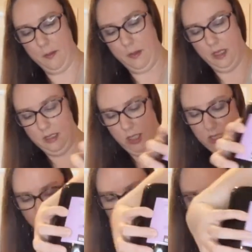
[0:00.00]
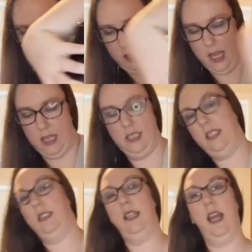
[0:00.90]
So this is just a
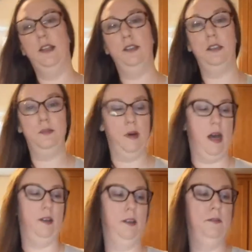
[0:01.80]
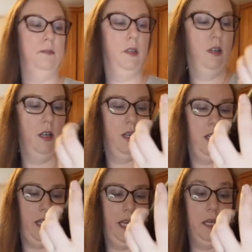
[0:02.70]
standard bottle.
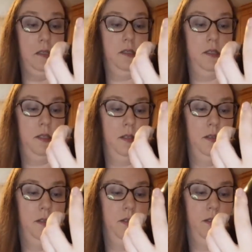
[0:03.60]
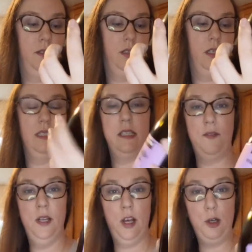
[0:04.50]
It's
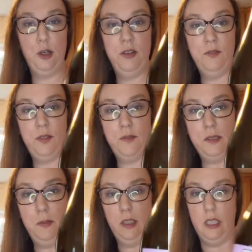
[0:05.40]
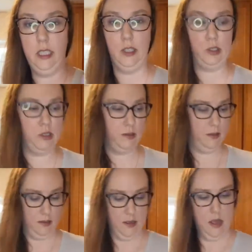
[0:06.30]
750 milliliters
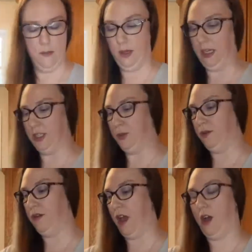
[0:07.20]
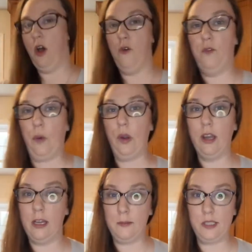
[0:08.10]
because we've got 3
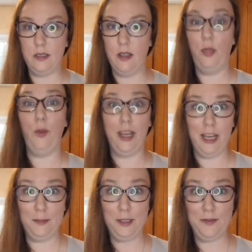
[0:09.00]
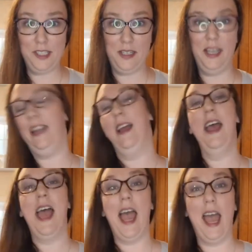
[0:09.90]
cups of tea
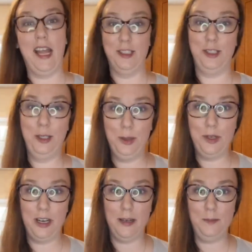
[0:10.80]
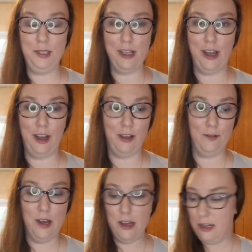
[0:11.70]
and 2 cups of
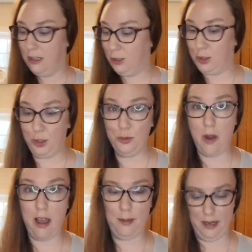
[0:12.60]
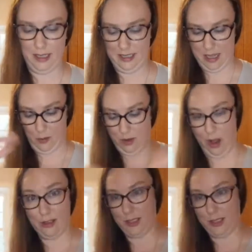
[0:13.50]
strawberries that we're also